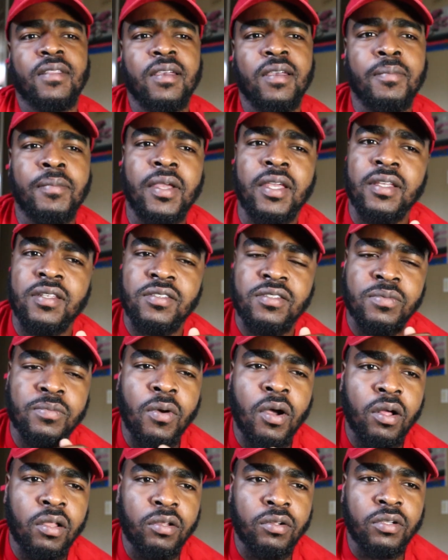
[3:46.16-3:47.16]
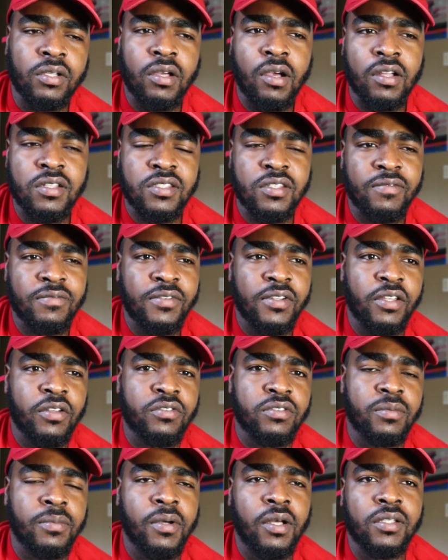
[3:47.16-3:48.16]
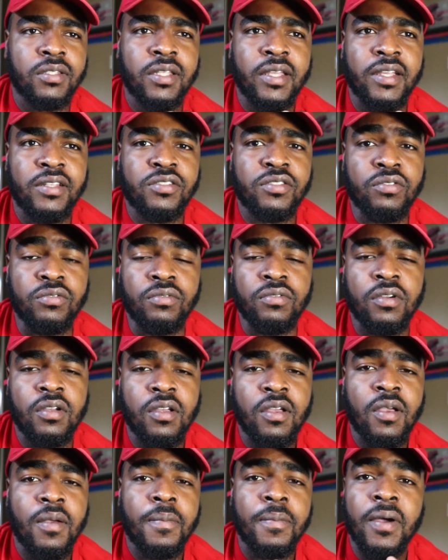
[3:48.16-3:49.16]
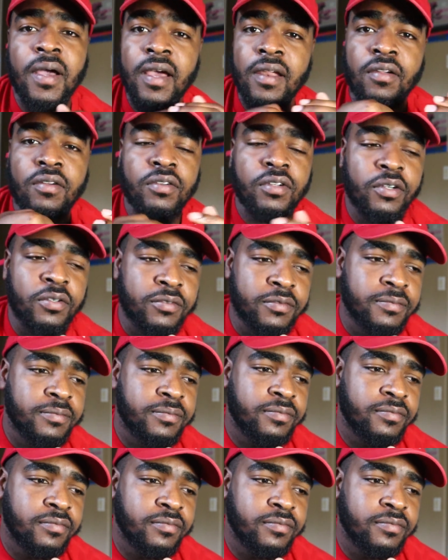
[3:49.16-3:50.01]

and make small little content videos about that too. But I don't know.